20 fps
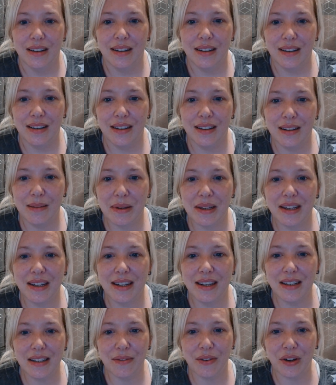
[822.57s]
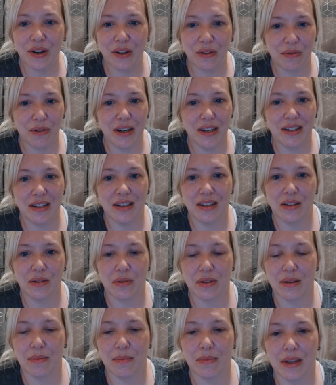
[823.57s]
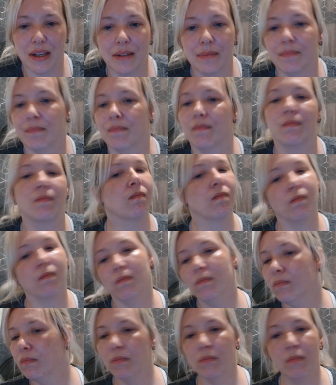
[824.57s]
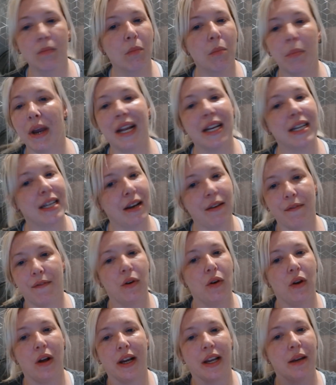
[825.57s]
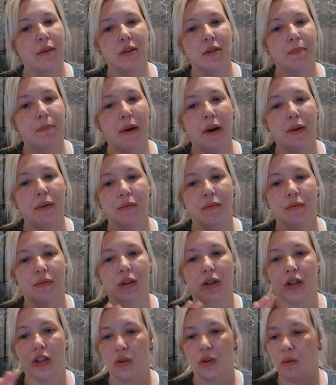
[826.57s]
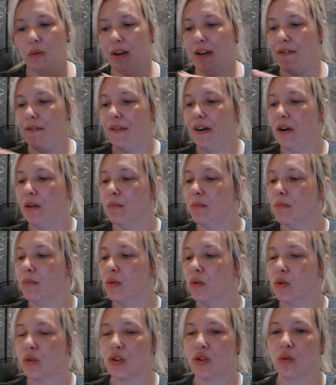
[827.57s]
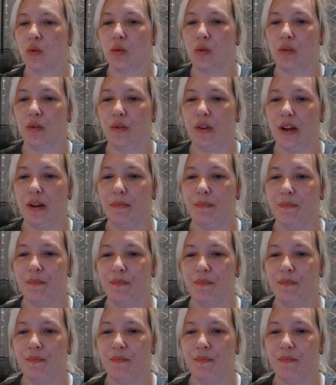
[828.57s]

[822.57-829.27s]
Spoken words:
the beginnings of arthritis or something. But it didn't feel like it was bone at all. It felt more sort of